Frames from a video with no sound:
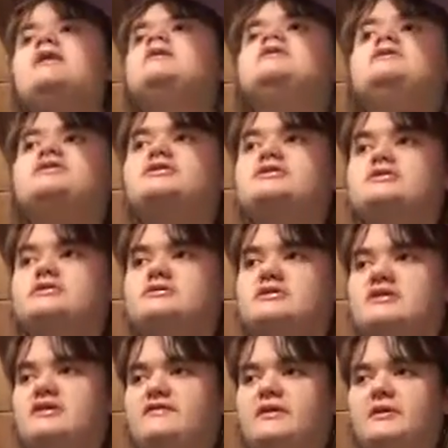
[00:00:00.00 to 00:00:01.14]
and choose
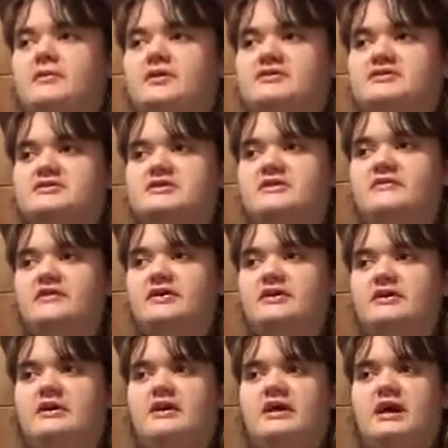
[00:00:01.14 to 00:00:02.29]
a bunch of
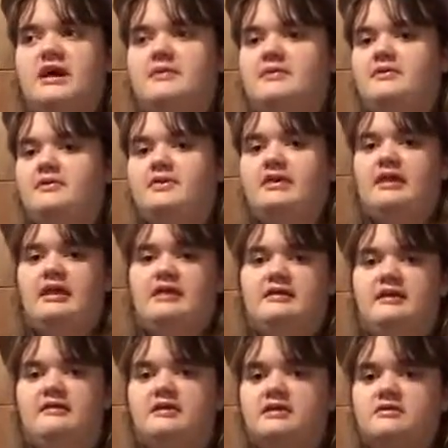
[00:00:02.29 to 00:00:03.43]
different episodes that sound